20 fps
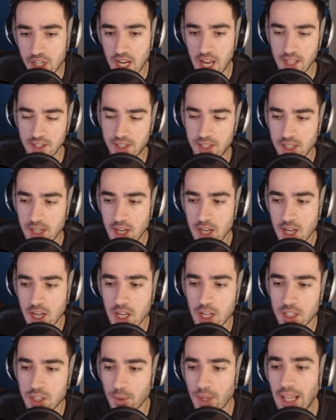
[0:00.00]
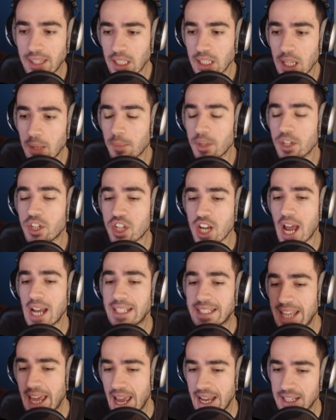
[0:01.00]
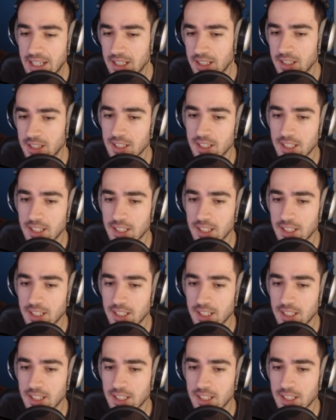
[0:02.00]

chance. So we got the lumberjack dead.